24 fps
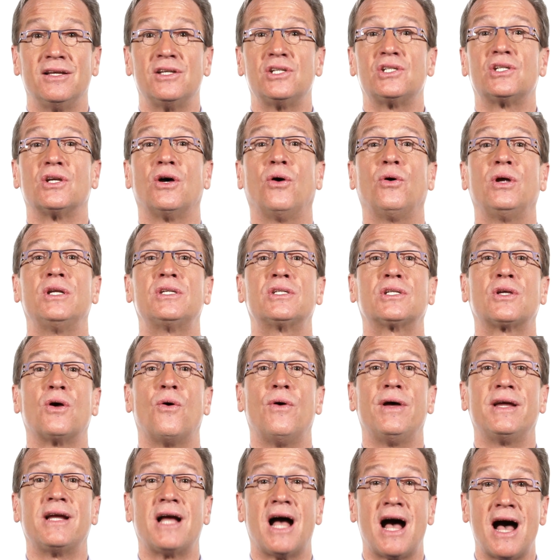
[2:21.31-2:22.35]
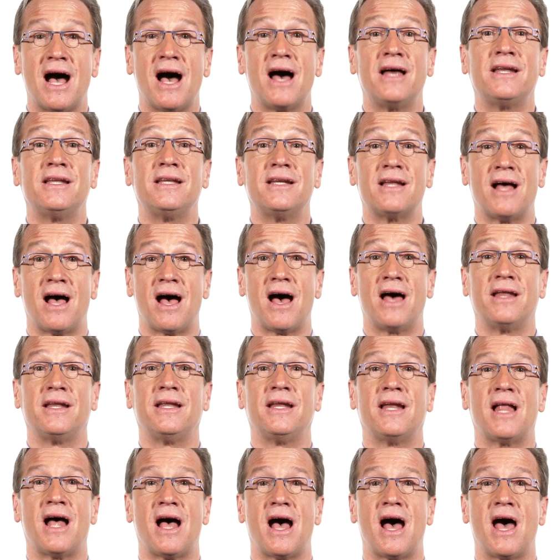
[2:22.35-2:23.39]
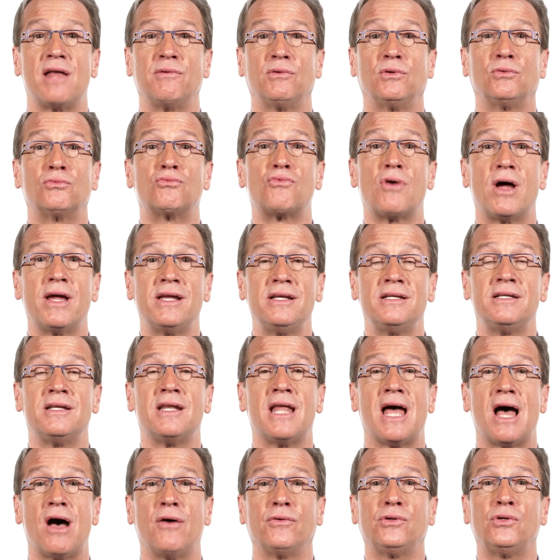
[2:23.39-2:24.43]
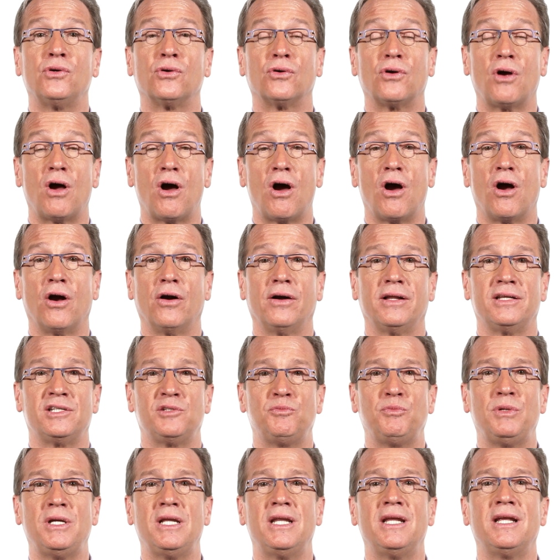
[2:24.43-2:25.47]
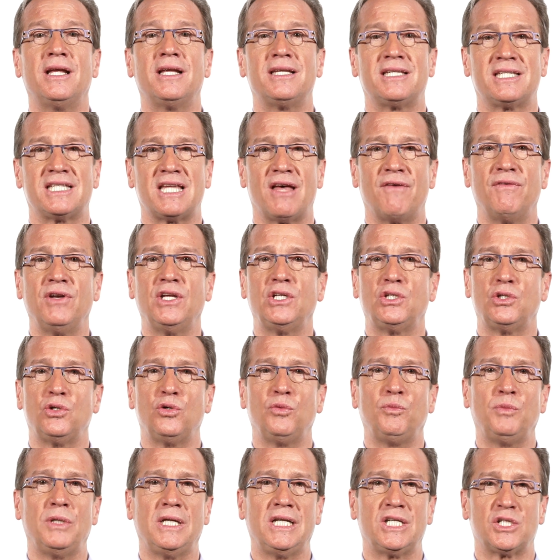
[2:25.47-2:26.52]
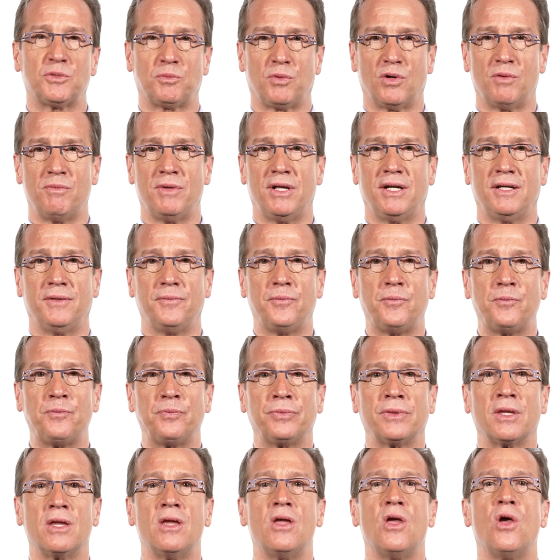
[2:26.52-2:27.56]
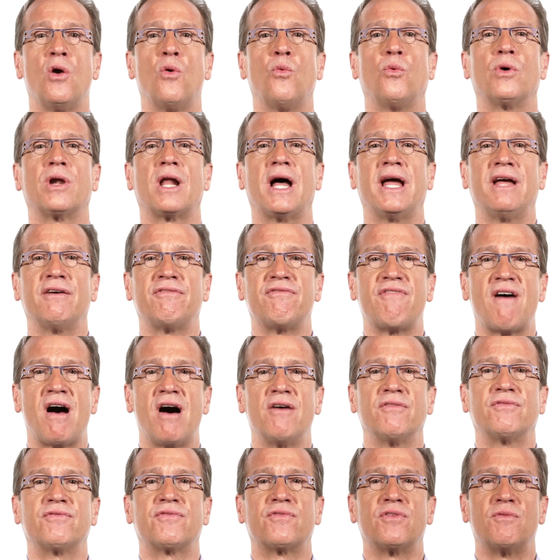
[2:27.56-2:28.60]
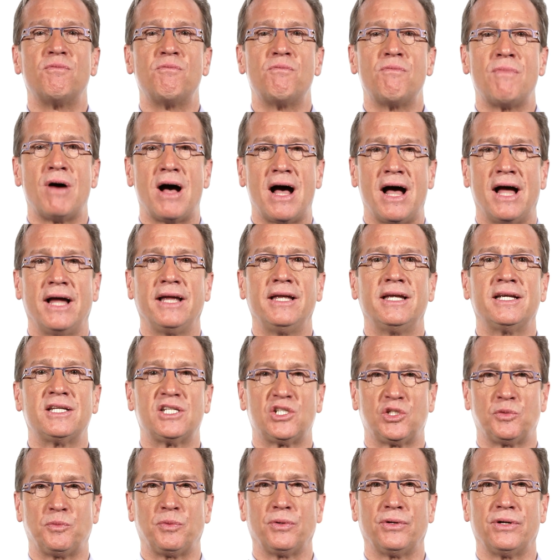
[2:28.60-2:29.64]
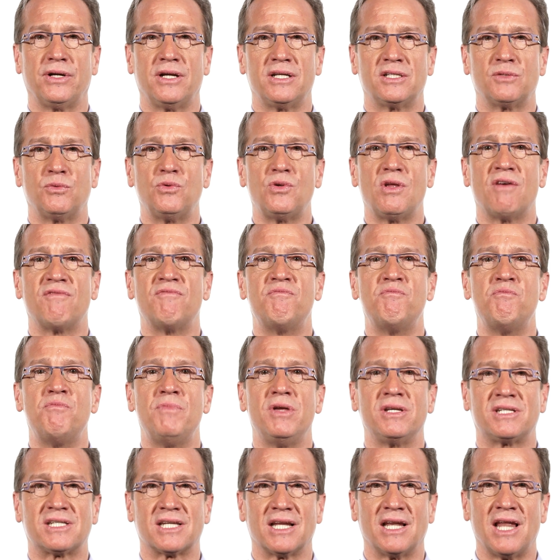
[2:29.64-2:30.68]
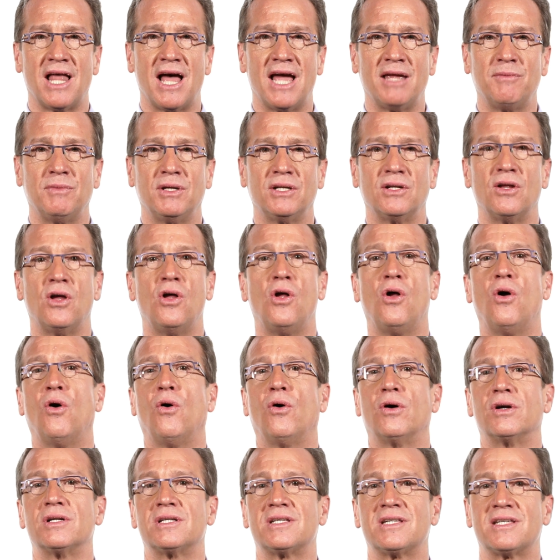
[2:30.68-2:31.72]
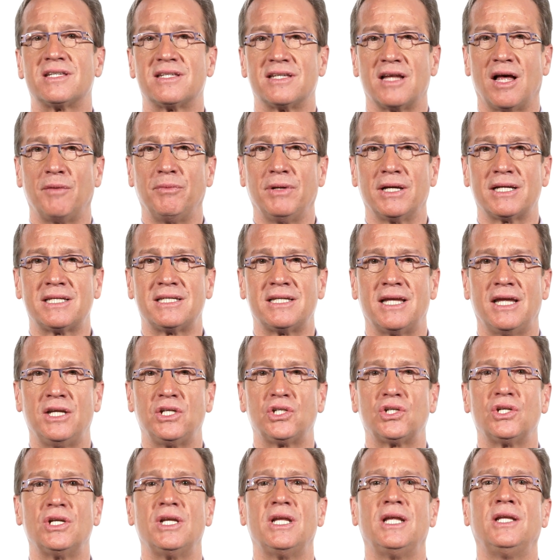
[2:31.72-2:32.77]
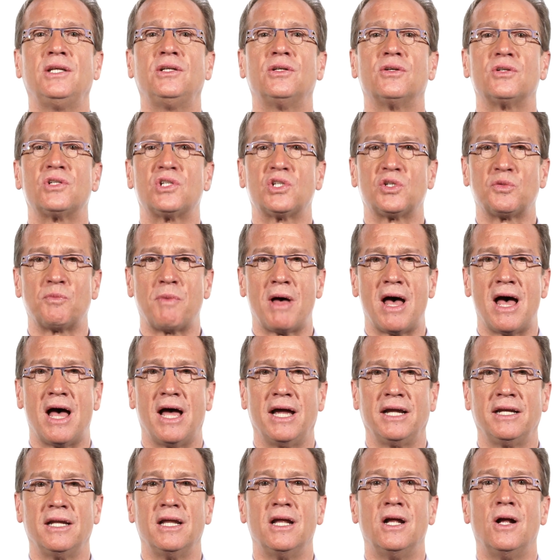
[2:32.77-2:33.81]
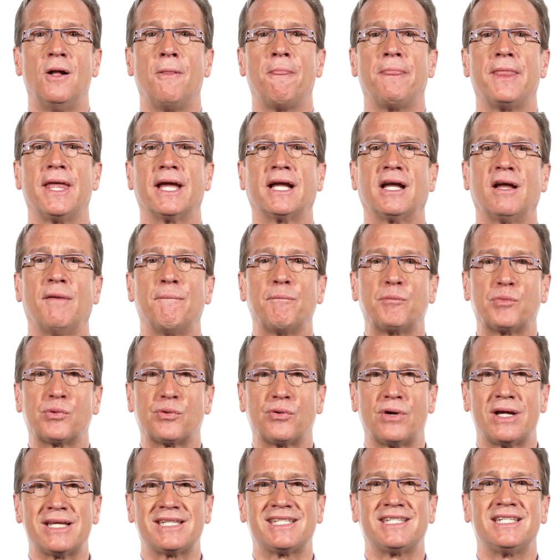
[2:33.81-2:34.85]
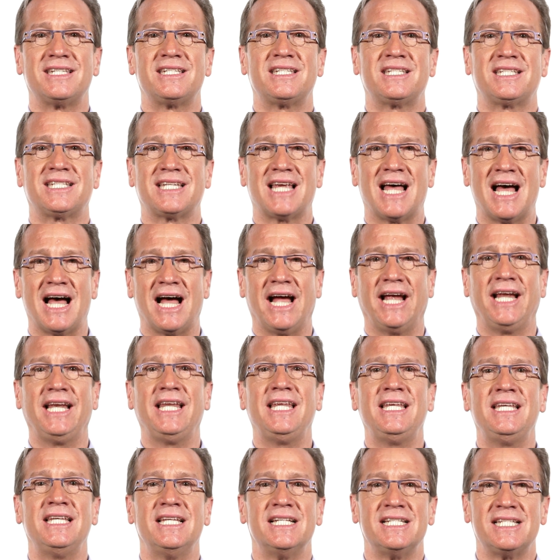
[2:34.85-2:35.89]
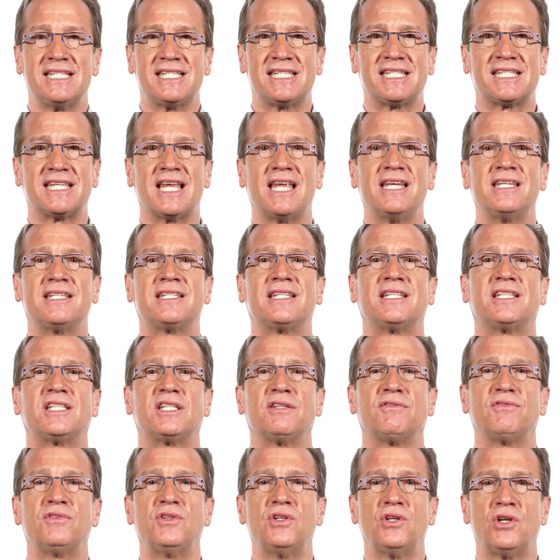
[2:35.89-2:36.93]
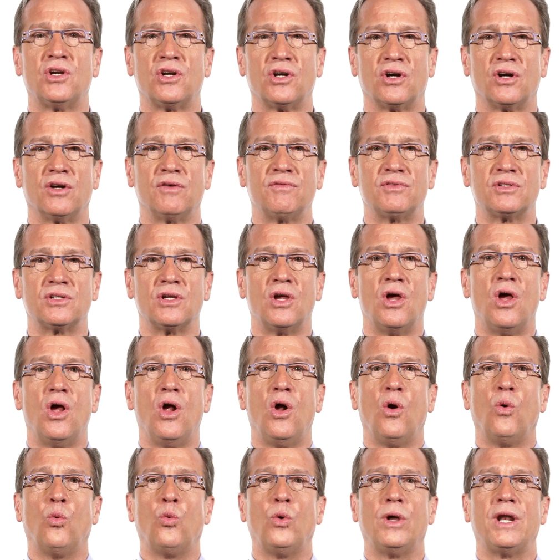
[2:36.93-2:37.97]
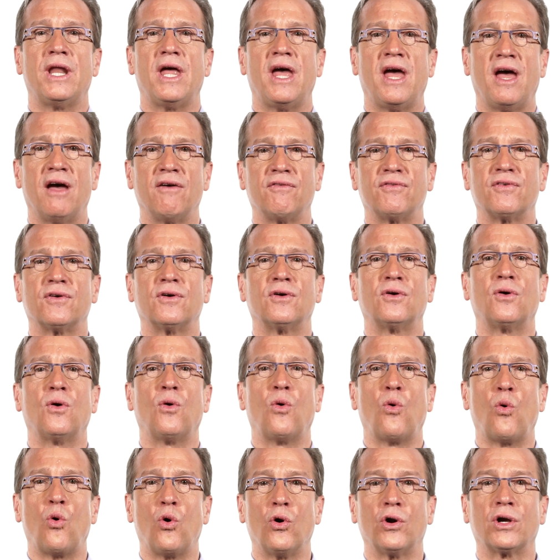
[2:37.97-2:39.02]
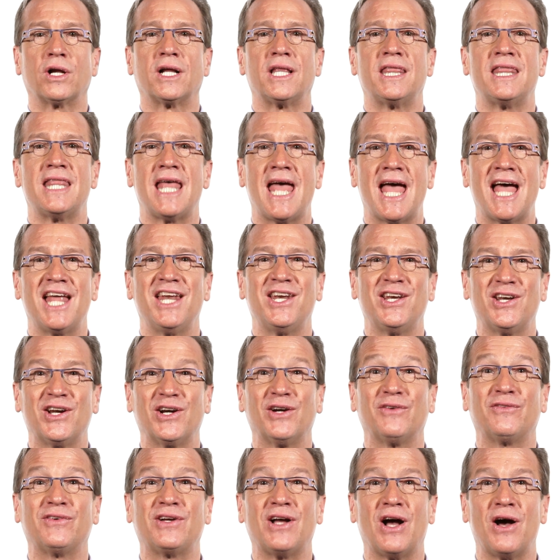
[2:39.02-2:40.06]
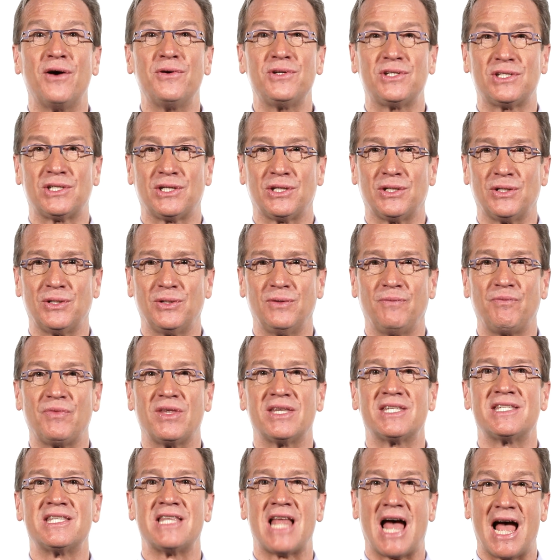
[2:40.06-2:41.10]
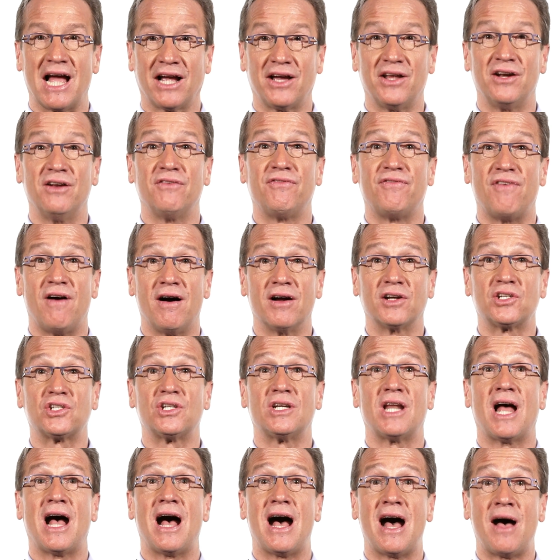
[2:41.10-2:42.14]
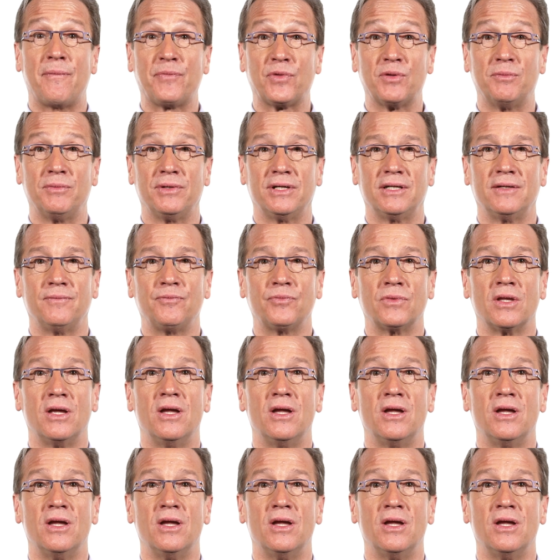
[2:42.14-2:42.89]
So it's going on and on and on. Well, right now, your heart is beating at 72 beats per minute. What I have found from my experience, when you have misalignment or subluxation in your spine that compresses tiny, sensitive nerves, whatever organ that nerve goes to is not going to function optimally.